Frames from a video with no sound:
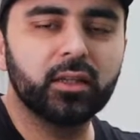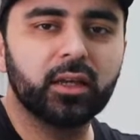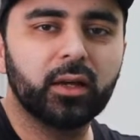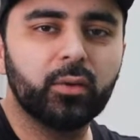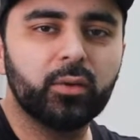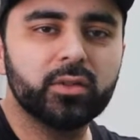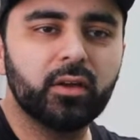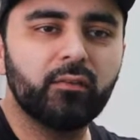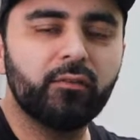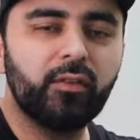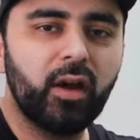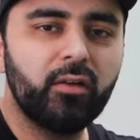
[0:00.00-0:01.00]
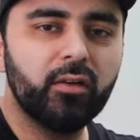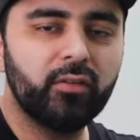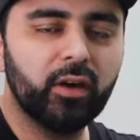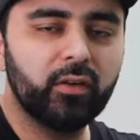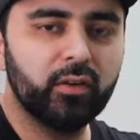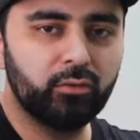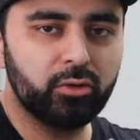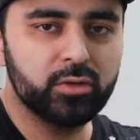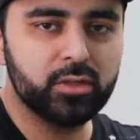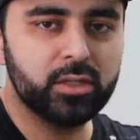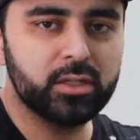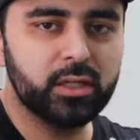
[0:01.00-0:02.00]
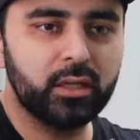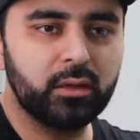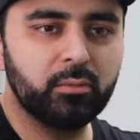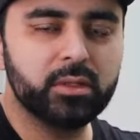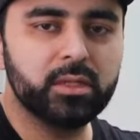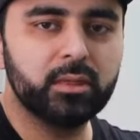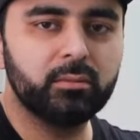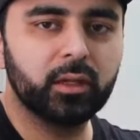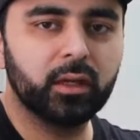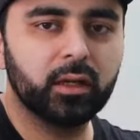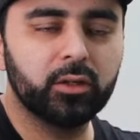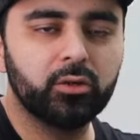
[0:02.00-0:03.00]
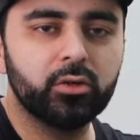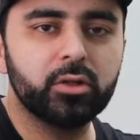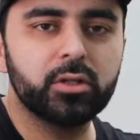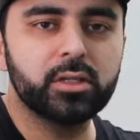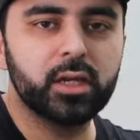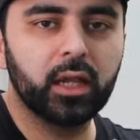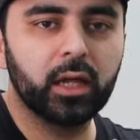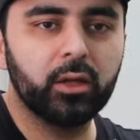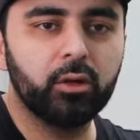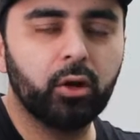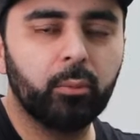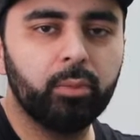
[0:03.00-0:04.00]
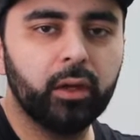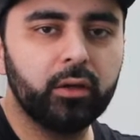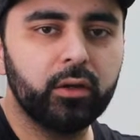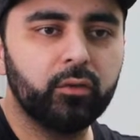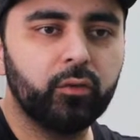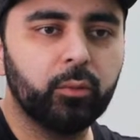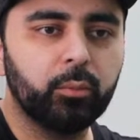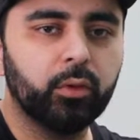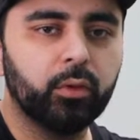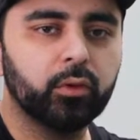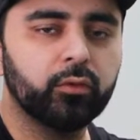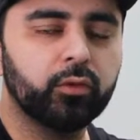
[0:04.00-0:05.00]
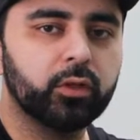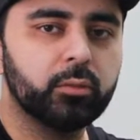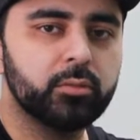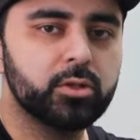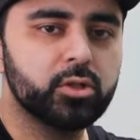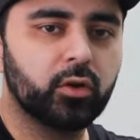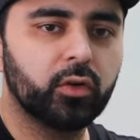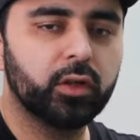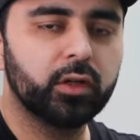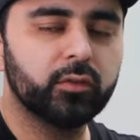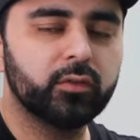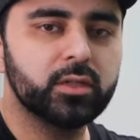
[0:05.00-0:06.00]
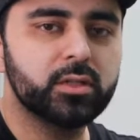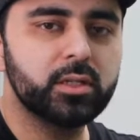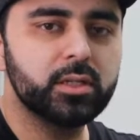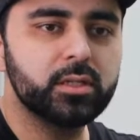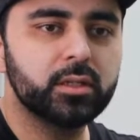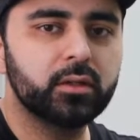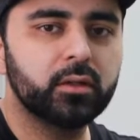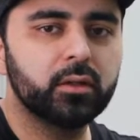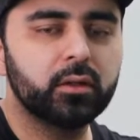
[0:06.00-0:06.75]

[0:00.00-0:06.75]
It was a very, very rusty team, a team that you could tell had not played football for the majority of the season.